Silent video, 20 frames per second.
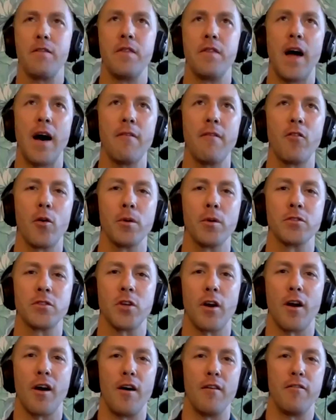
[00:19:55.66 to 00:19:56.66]
nonverbals
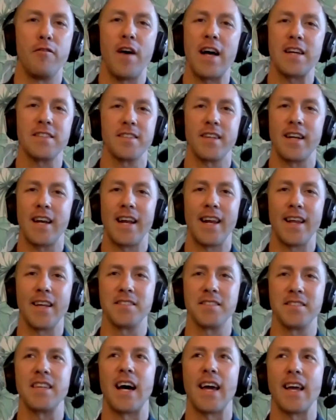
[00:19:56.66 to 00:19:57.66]
are a fascinating
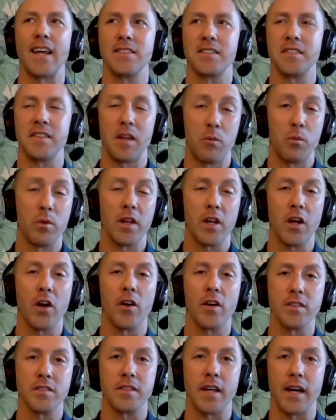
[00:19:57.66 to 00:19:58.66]
science, and they really
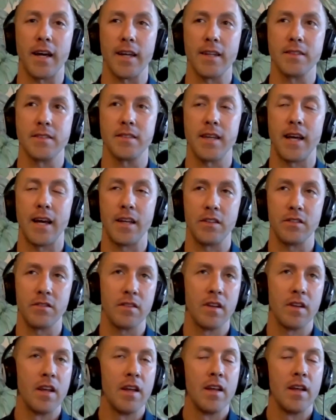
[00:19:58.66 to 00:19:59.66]
are a science.
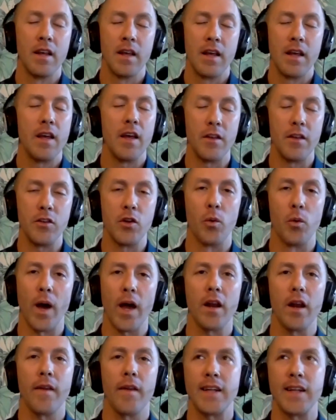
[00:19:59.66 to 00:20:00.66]
And you're
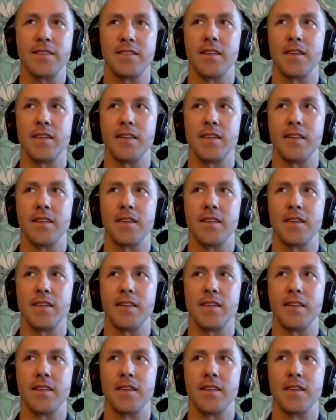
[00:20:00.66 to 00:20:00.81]
right on that